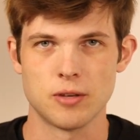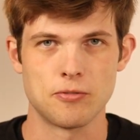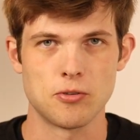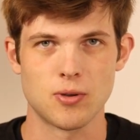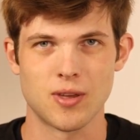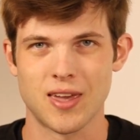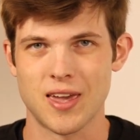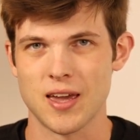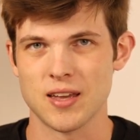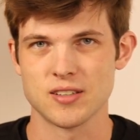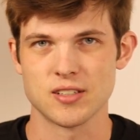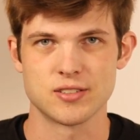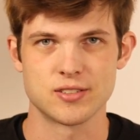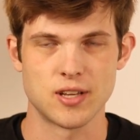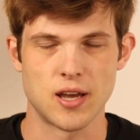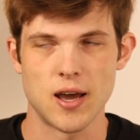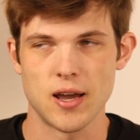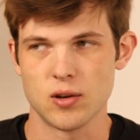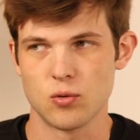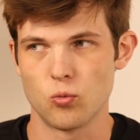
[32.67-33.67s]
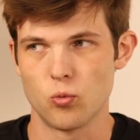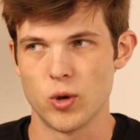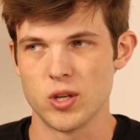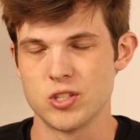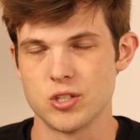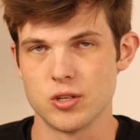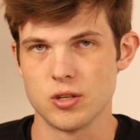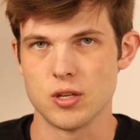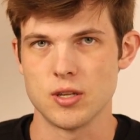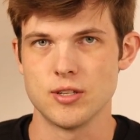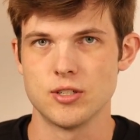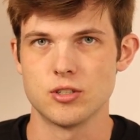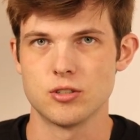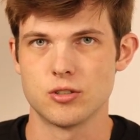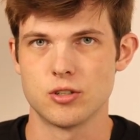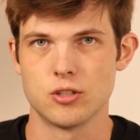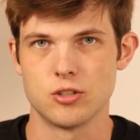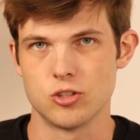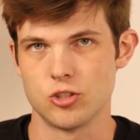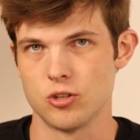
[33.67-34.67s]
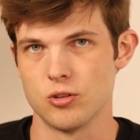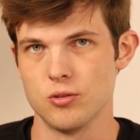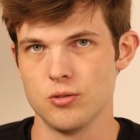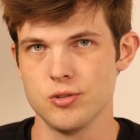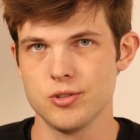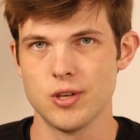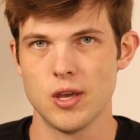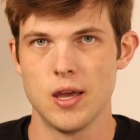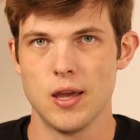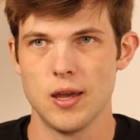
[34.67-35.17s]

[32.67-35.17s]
if you can't decide which niche to choose,